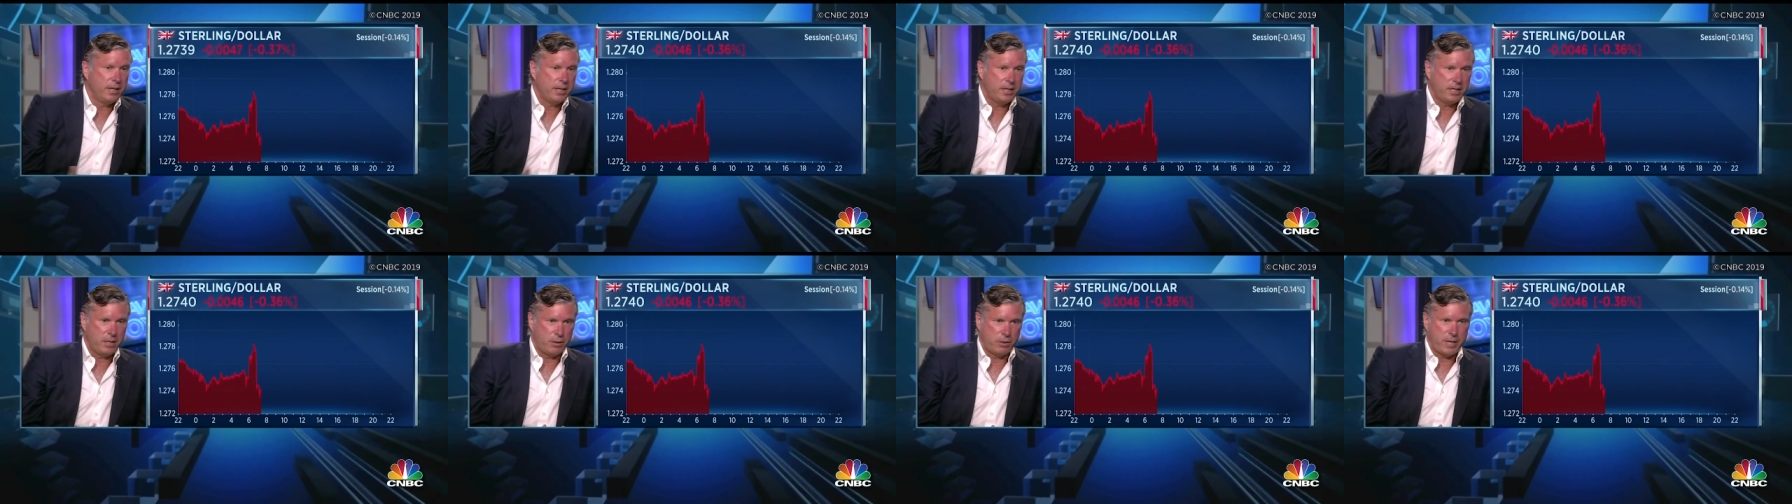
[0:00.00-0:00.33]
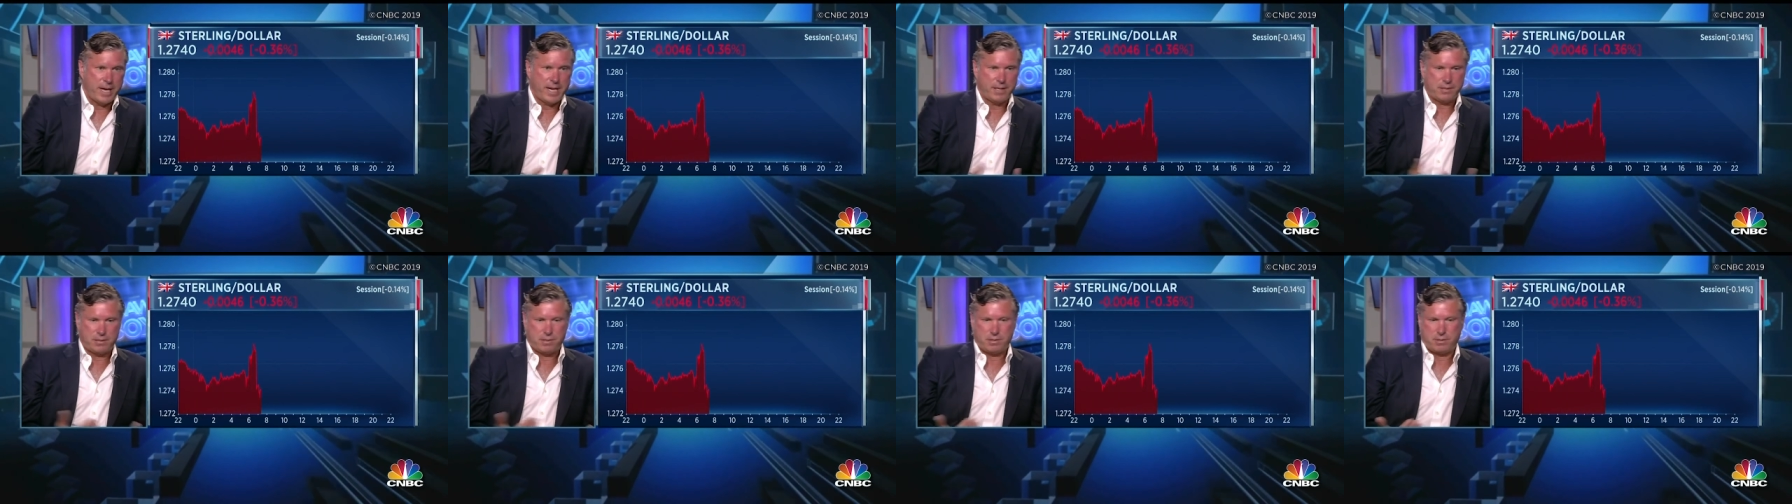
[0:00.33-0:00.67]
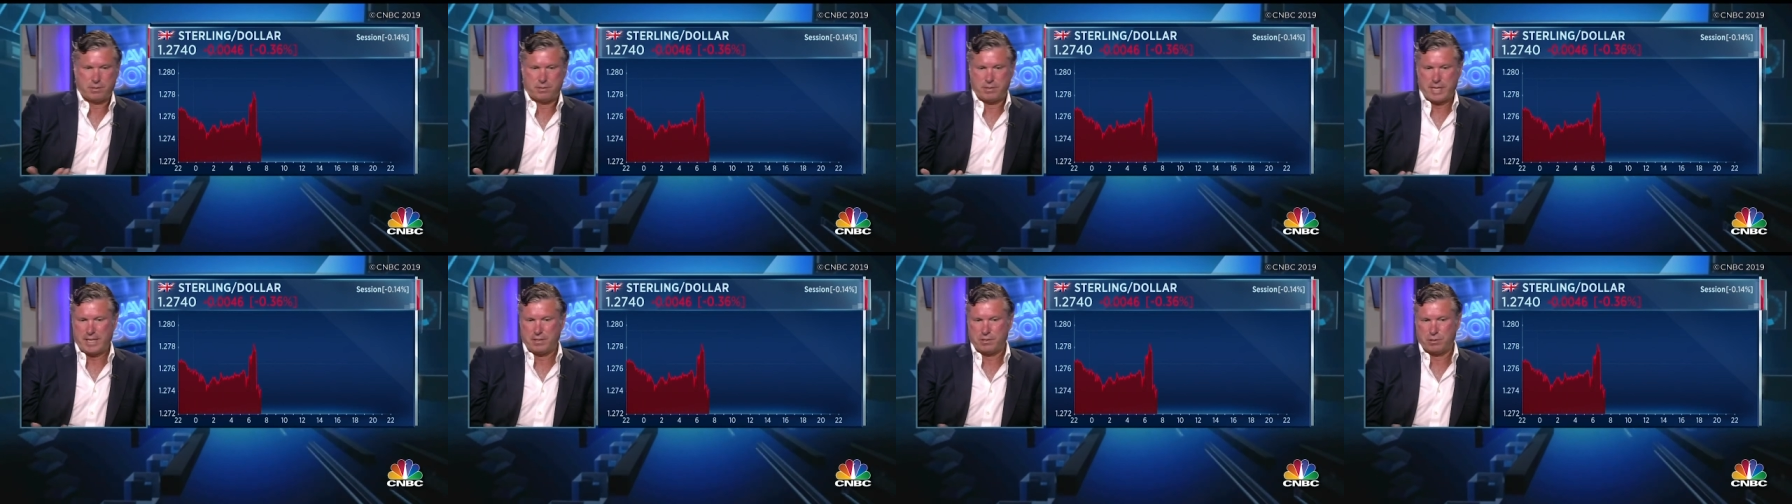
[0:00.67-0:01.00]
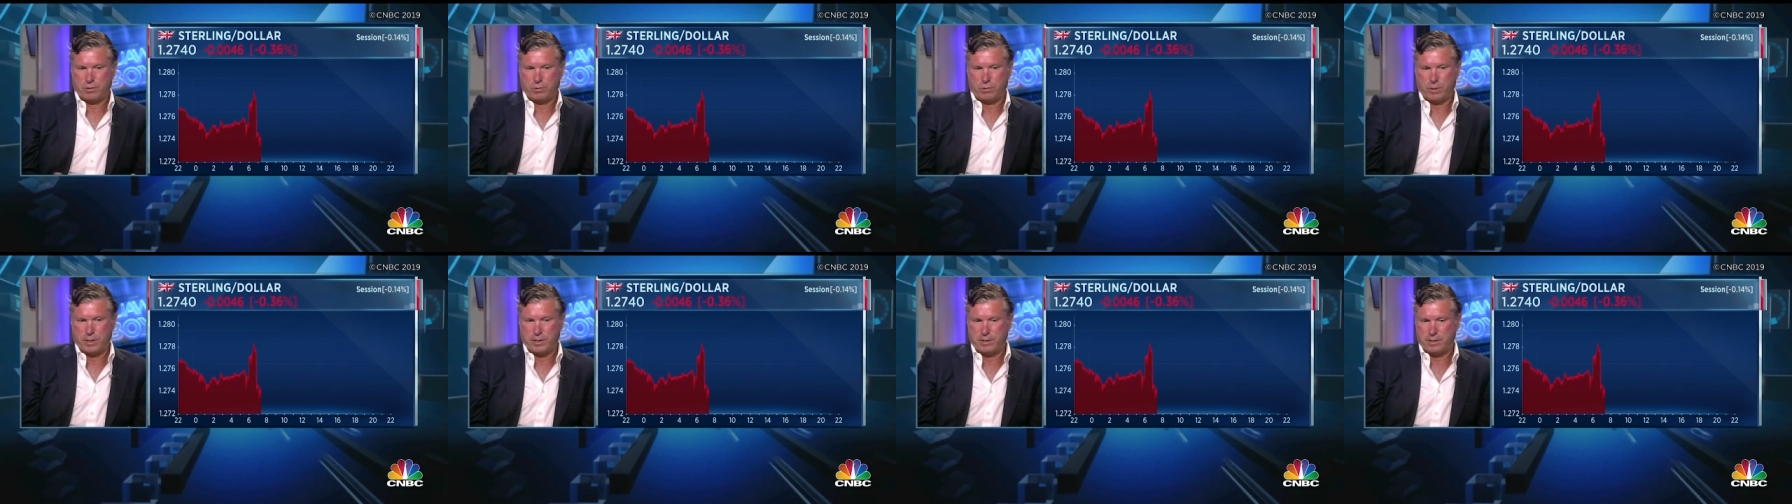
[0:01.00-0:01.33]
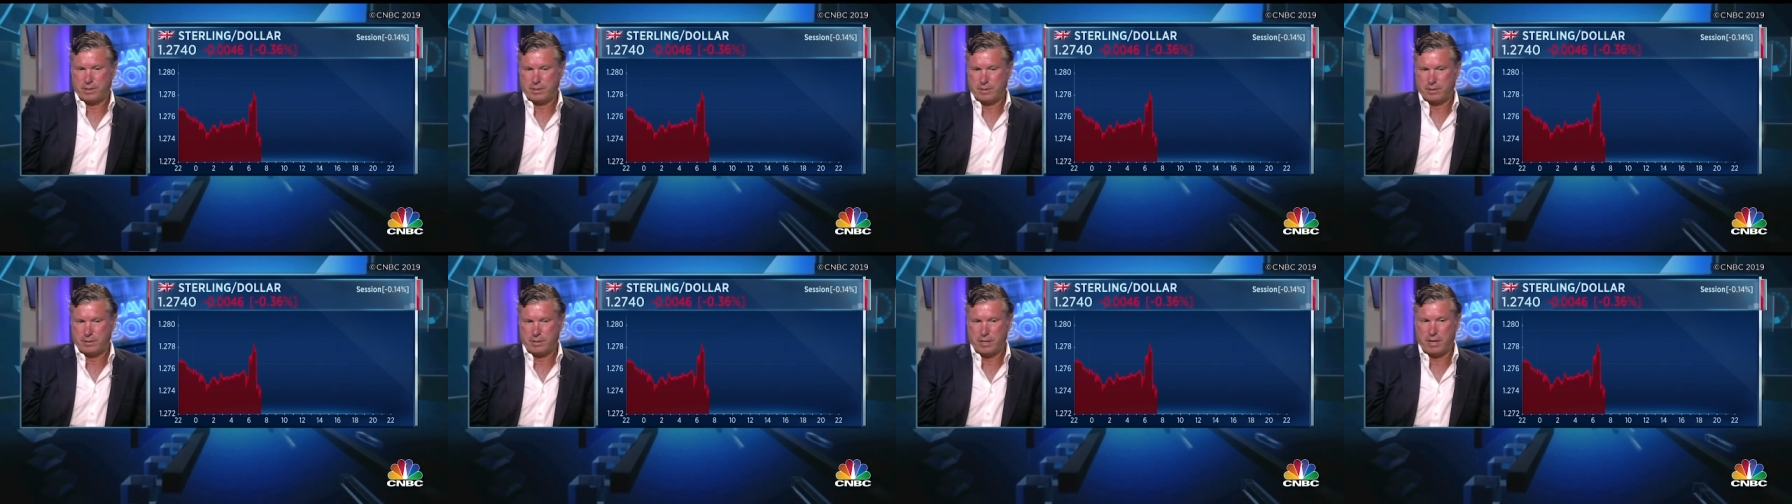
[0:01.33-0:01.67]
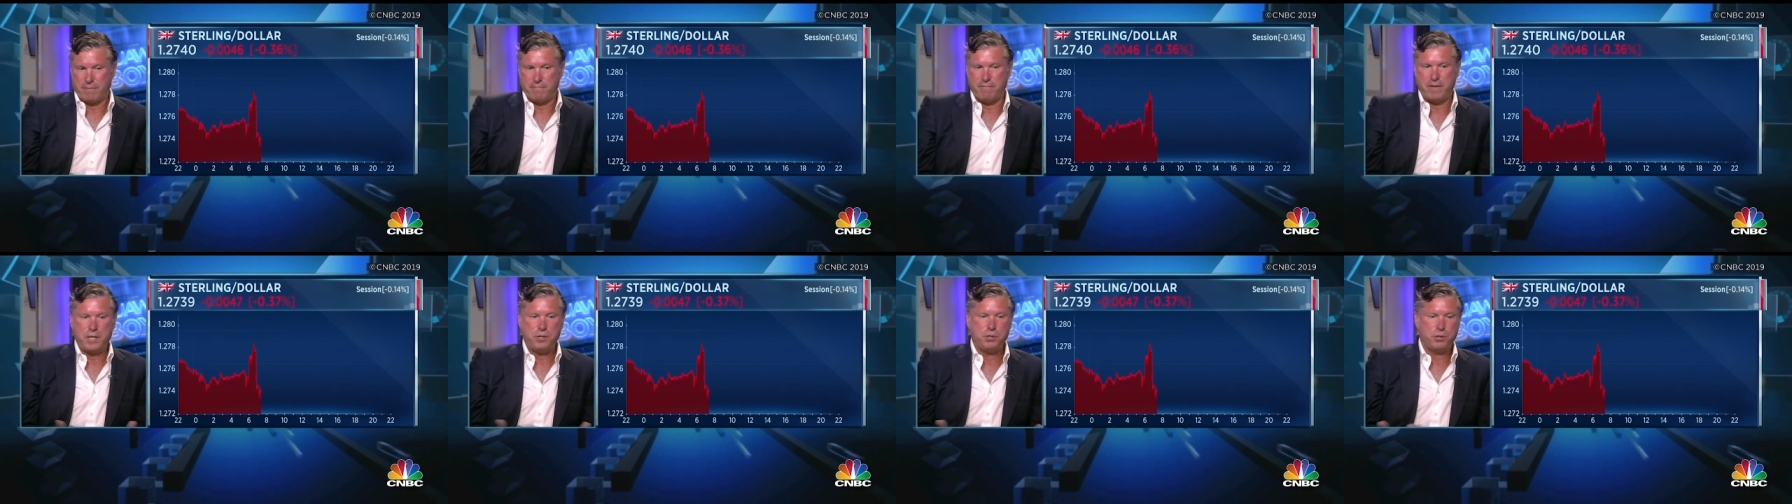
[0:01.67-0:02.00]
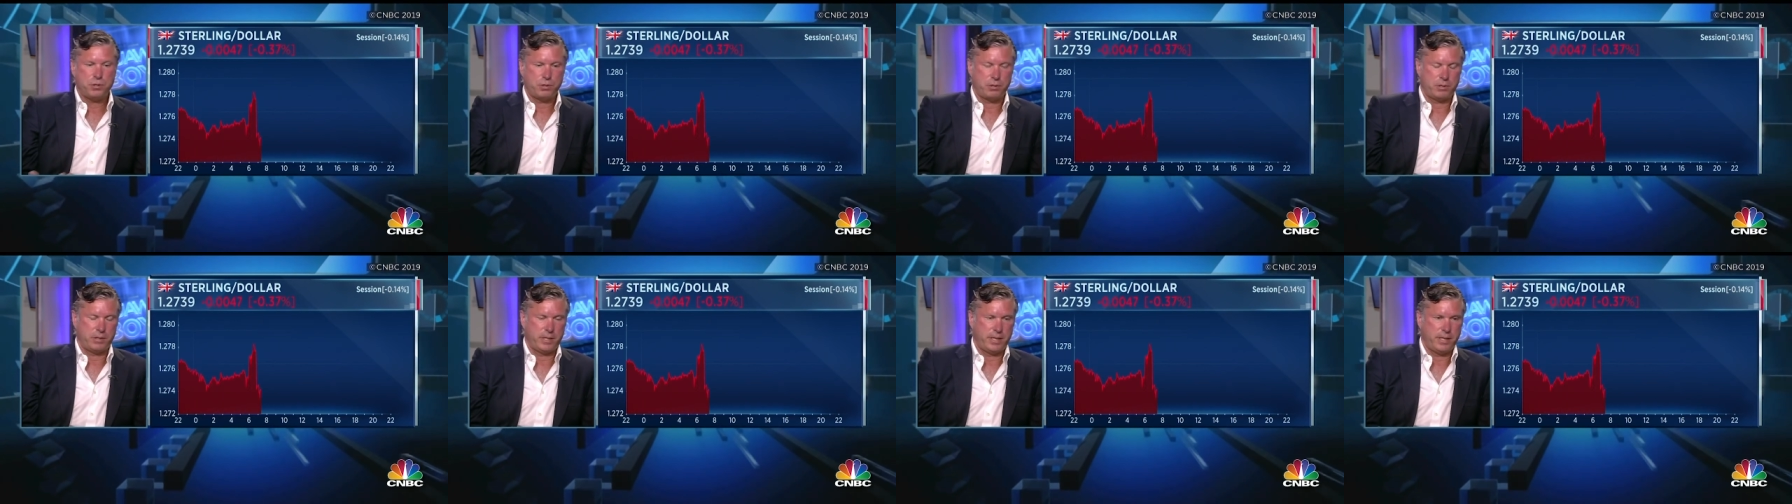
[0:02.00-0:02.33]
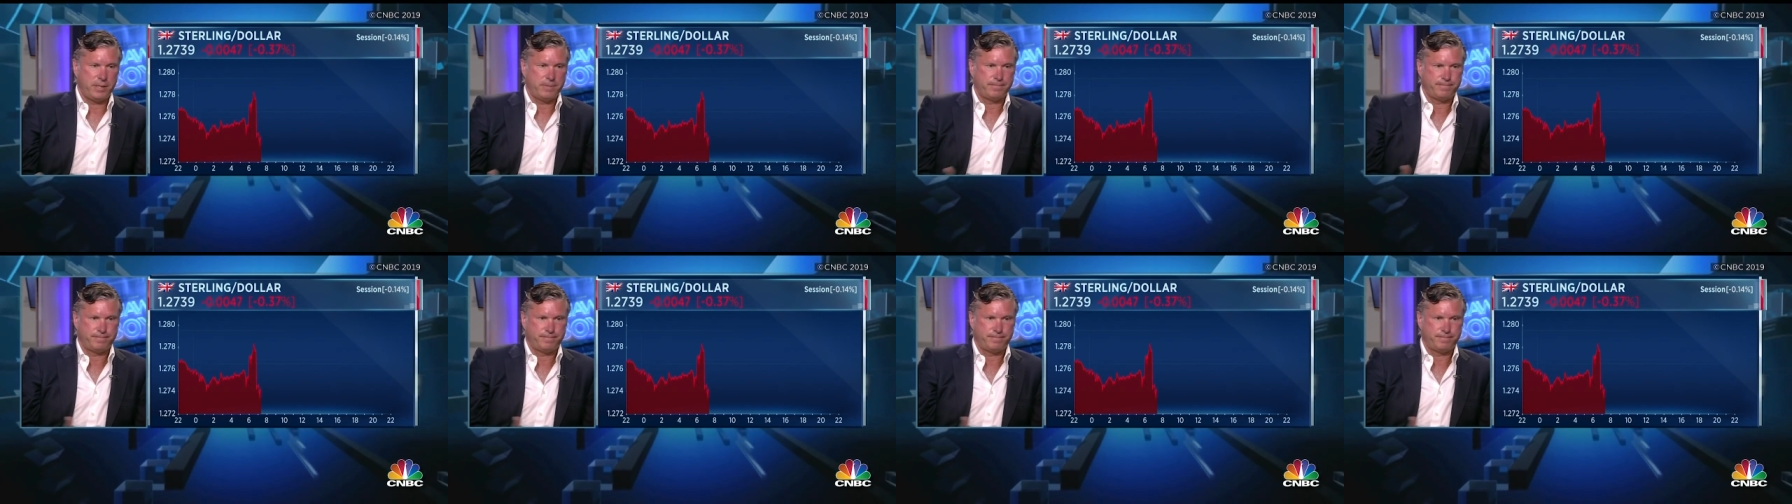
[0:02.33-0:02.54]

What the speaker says: That's going to eventually